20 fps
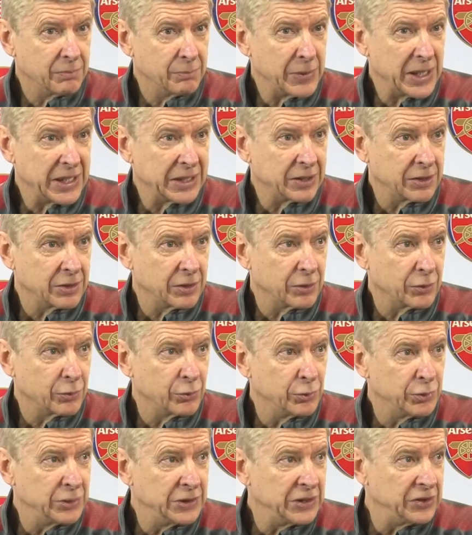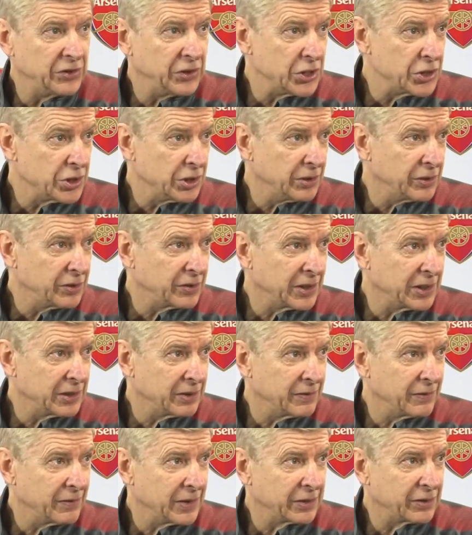make good decisions,
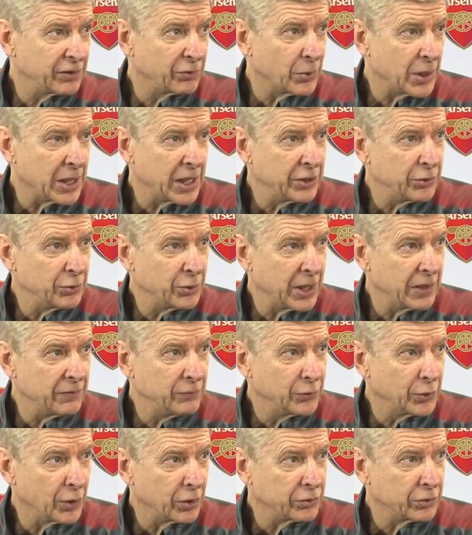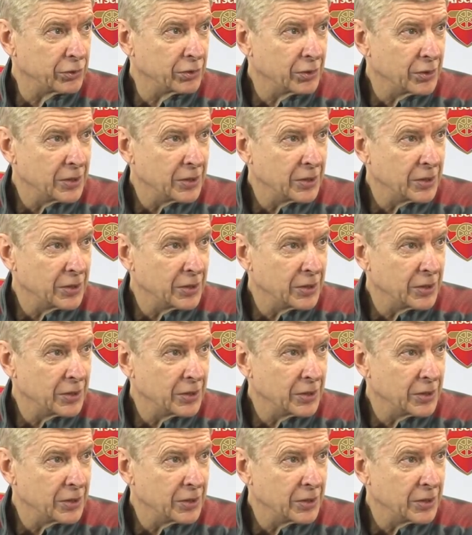and that's why you have not